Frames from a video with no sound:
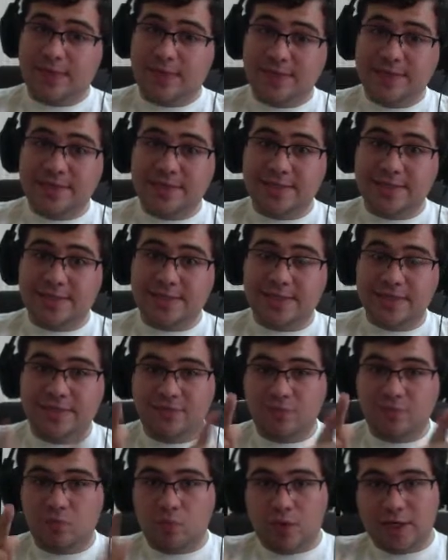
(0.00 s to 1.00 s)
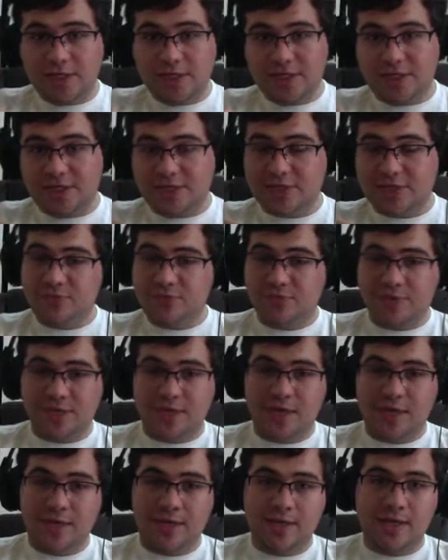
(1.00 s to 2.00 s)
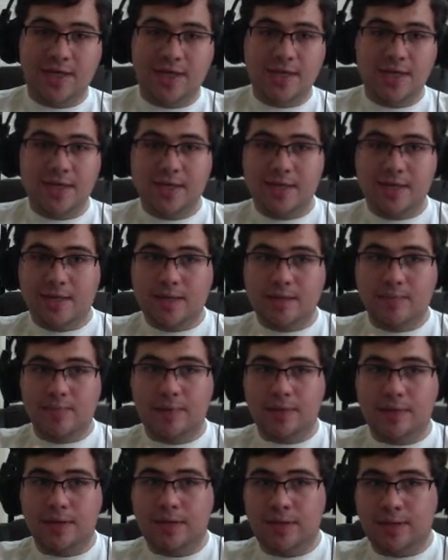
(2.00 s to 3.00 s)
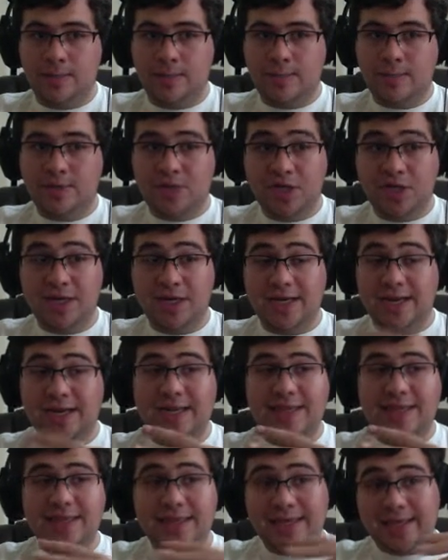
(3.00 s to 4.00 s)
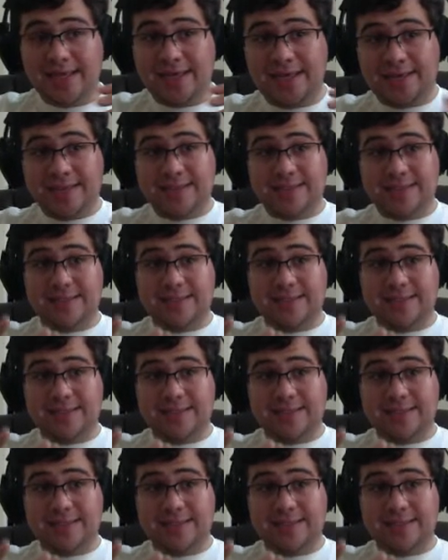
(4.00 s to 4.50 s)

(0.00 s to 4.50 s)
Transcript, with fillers: into this stuff. Watch it. It's really good. But, um, John, anything